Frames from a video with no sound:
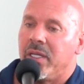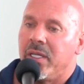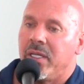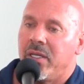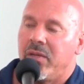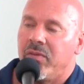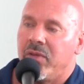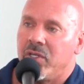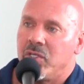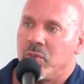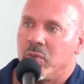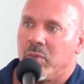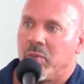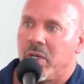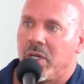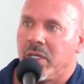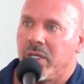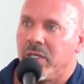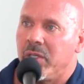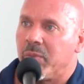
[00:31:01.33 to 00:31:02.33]
the individual
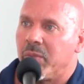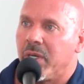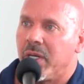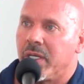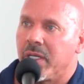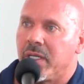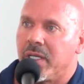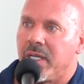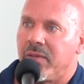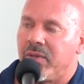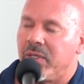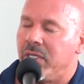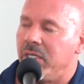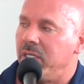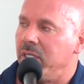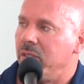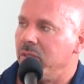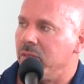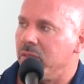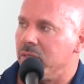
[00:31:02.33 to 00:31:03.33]
marketing the product can have a
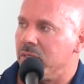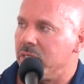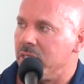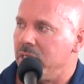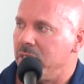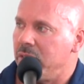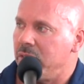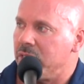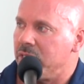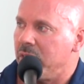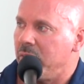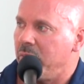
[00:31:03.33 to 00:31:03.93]
huge, huge